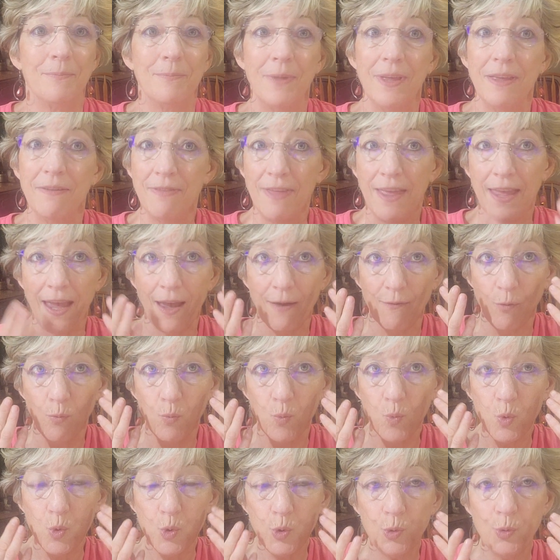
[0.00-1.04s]
If they have a
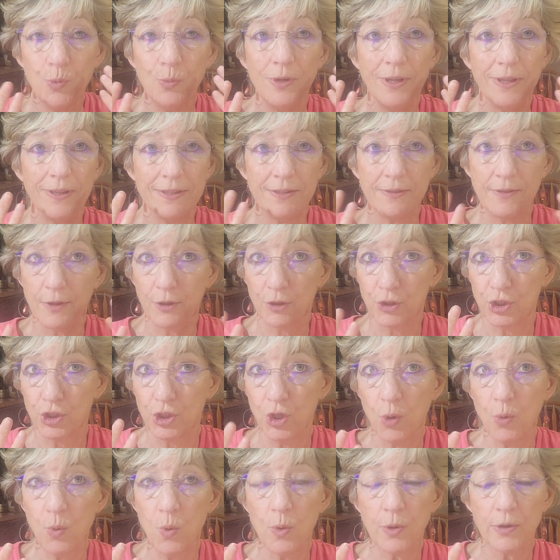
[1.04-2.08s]
wound, if they're
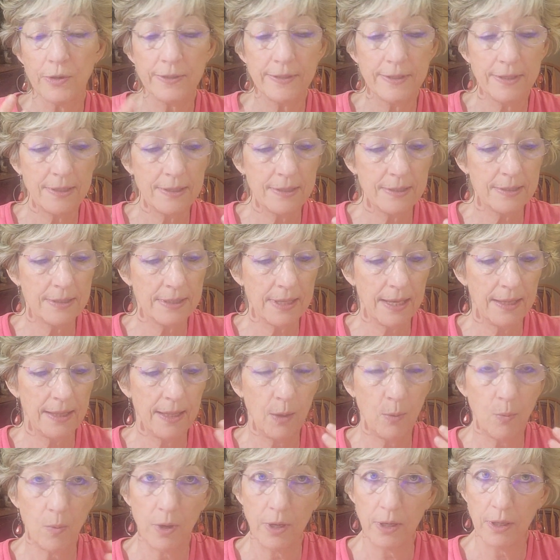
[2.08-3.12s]
show horses and
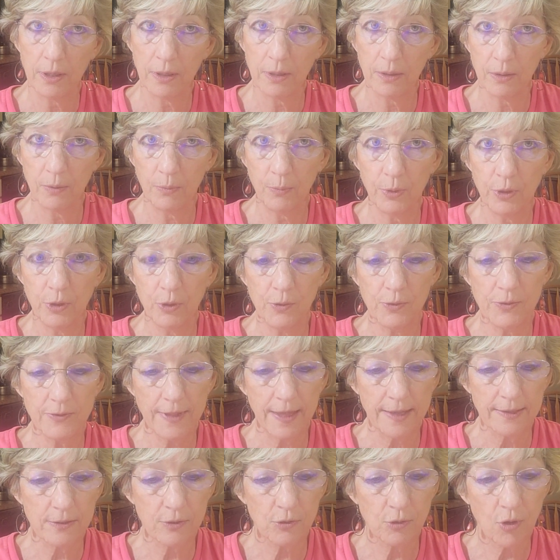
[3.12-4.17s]
they want to reduce
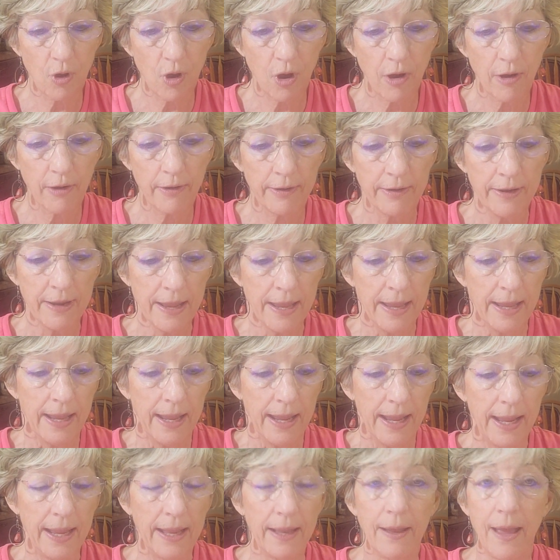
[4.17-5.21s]
that scar.
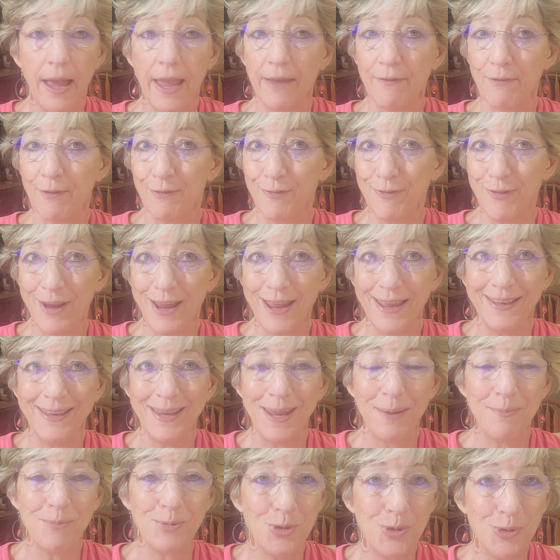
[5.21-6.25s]
And I have a friend
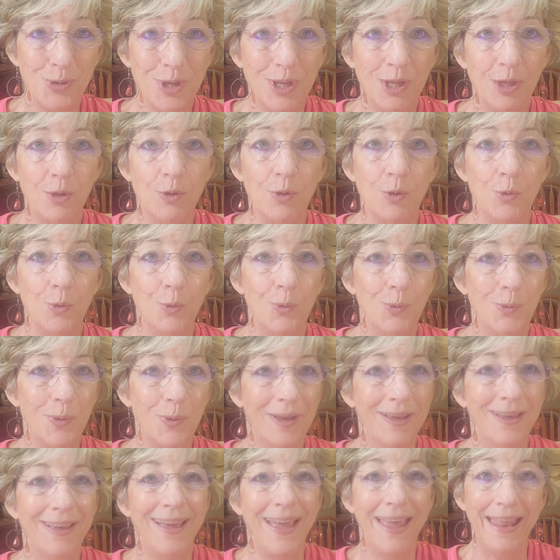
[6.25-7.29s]
named Judy who
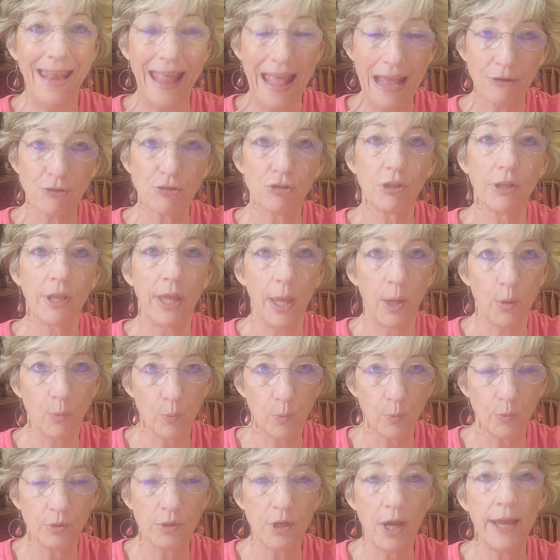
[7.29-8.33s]
actually a
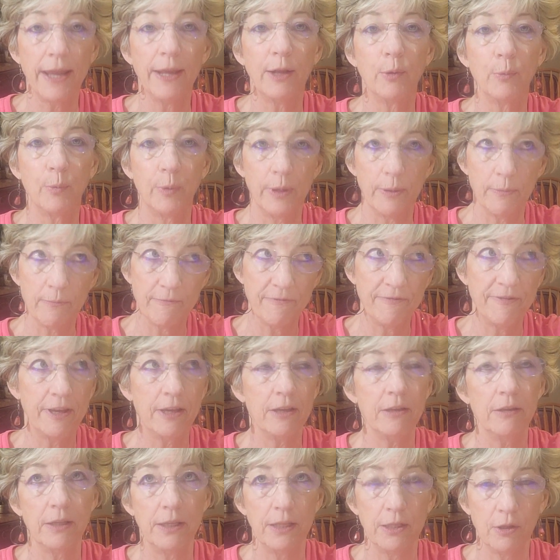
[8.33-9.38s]
tire rim
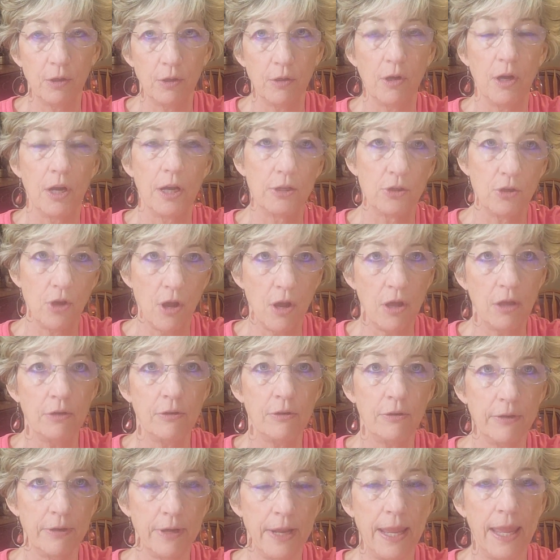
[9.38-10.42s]
fell in the garage on
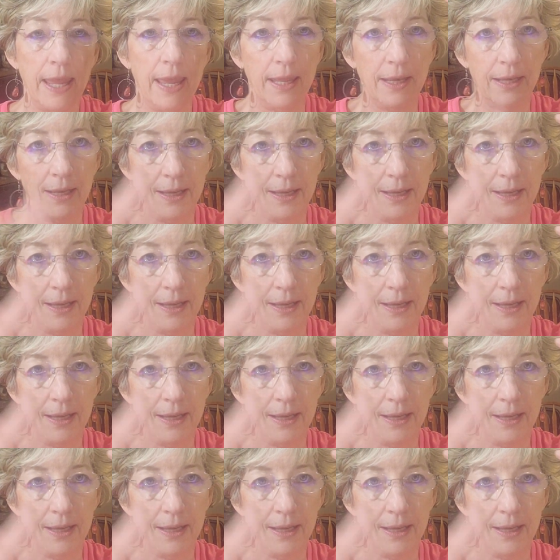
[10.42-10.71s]
her head,